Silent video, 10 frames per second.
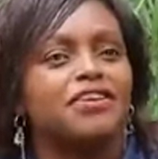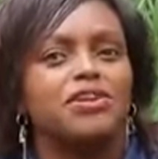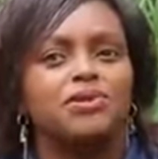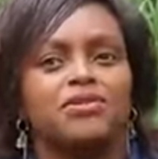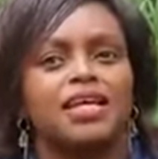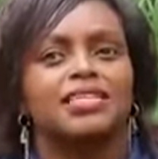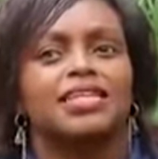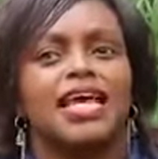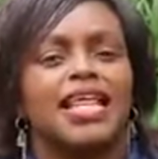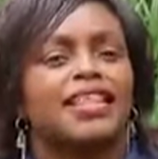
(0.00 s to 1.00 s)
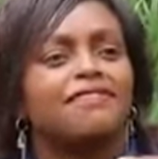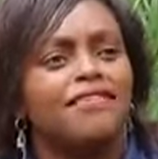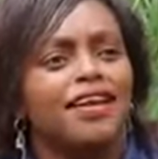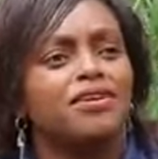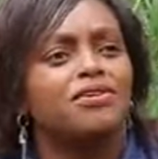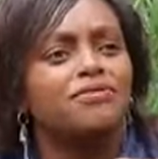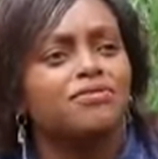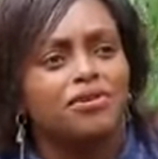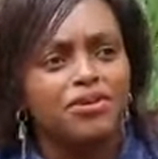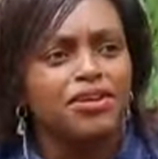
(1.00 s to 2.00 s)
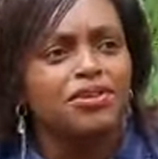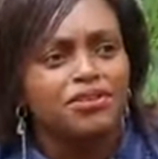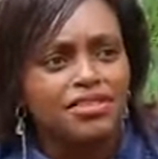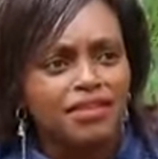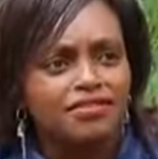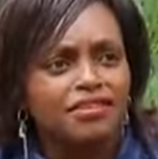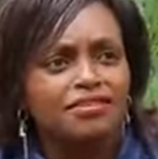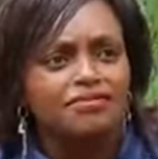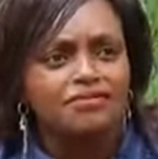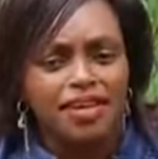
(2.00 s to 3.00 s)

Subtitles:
if he knew that the value of knowing yourself and